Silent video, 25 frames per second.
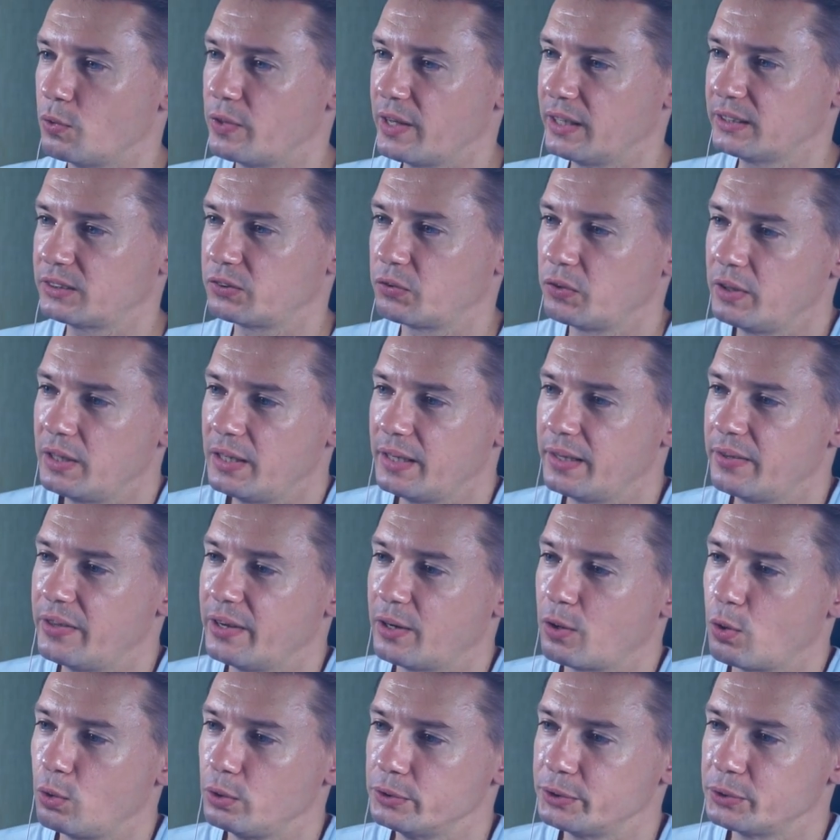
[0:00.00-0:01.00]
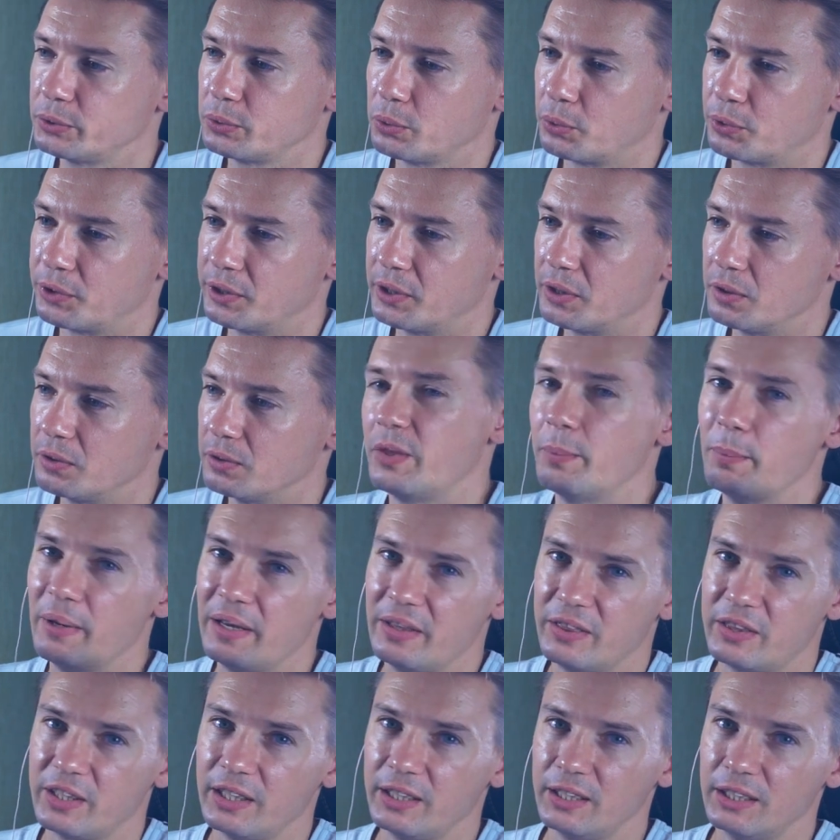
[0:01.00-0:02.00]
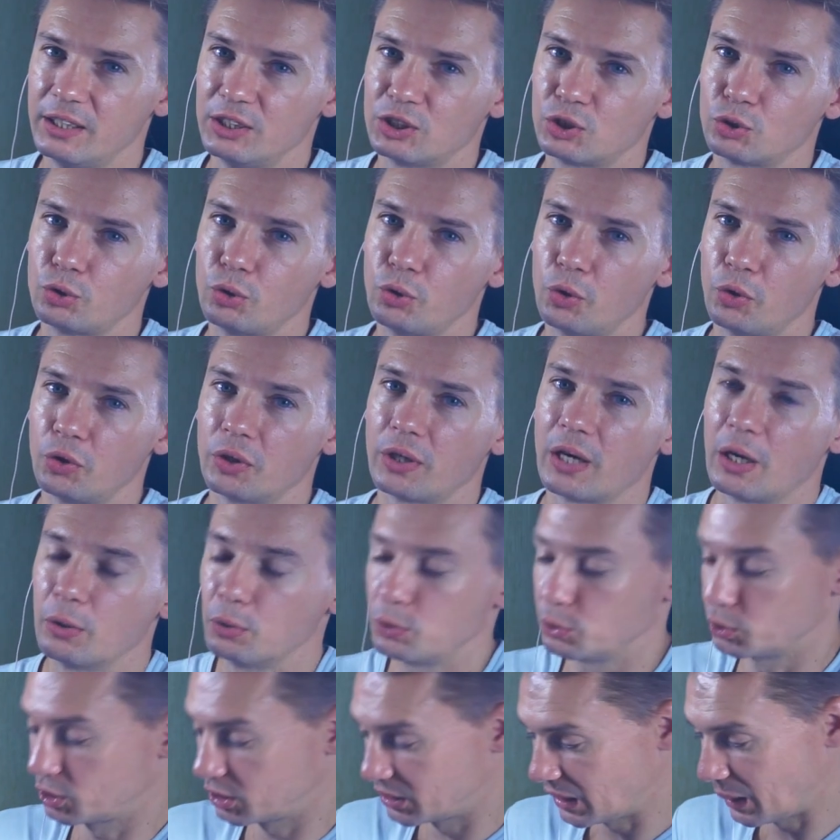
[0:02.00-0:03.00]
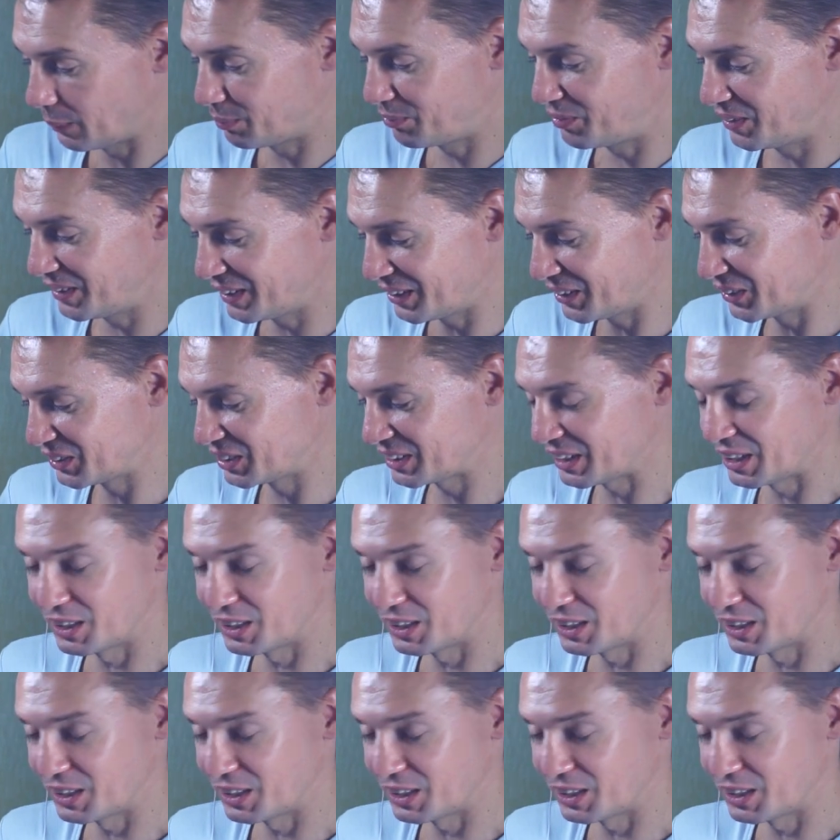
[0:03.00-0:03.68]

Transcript: that's really the whole tutorial. The main thing is to learn how to snap fingers